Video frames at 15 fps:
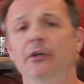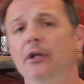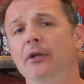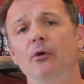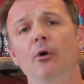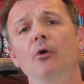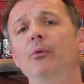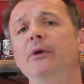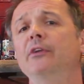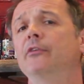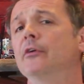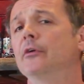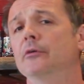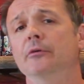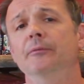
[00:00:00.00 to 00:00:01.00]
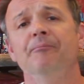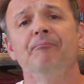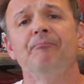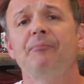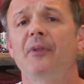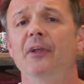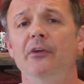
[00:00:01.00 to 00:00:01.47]
And all we do
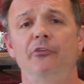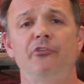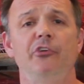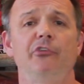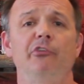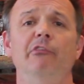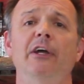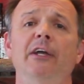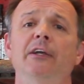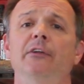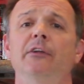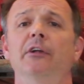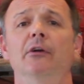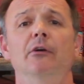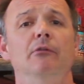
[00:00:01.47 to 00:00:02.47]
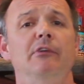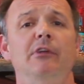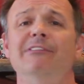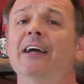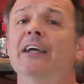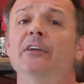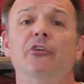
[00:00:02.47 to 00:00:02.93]
is just lay in, you know, we
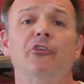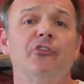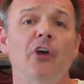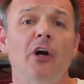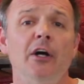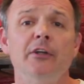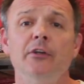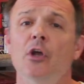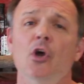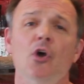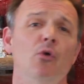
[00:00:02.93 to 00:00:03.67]
lay in the sun,